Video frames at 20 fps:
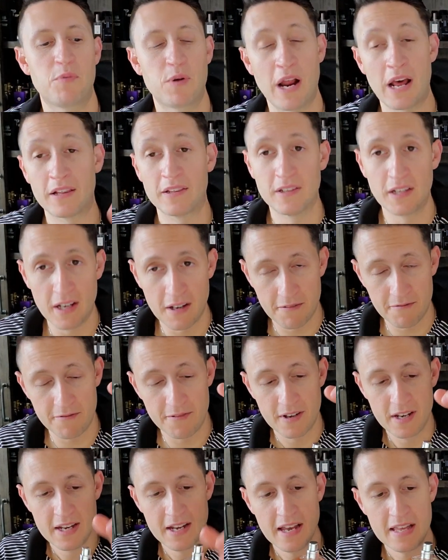Would I love
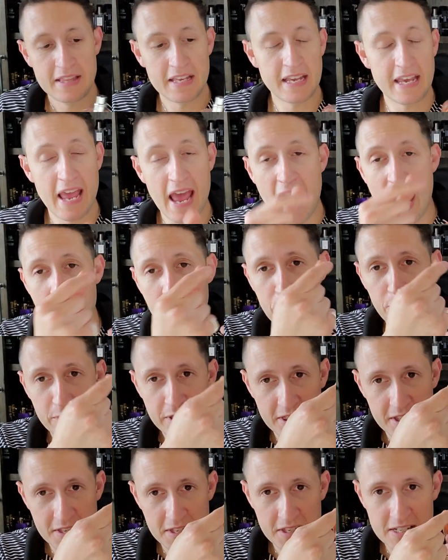the cap
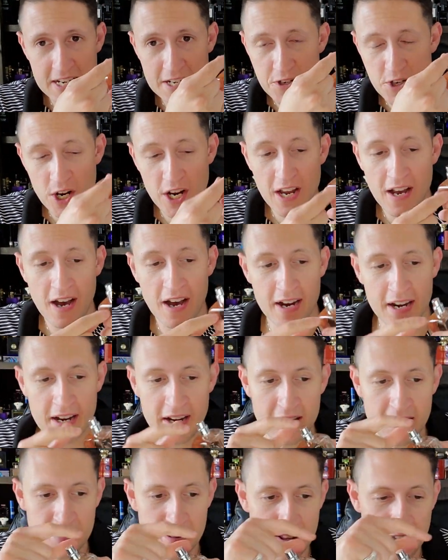with the stitching on
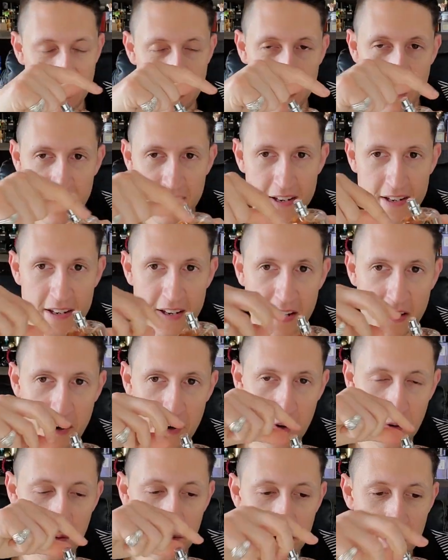it and the, you
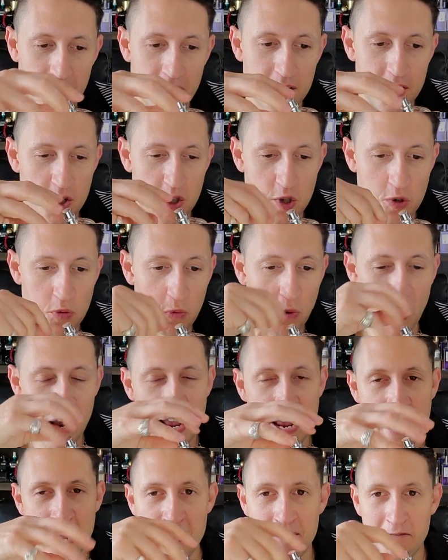know,
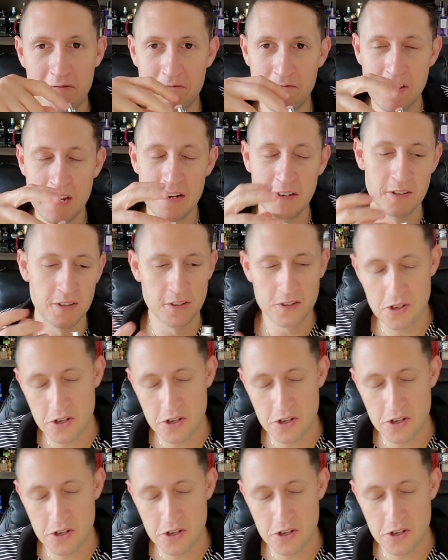suede feel?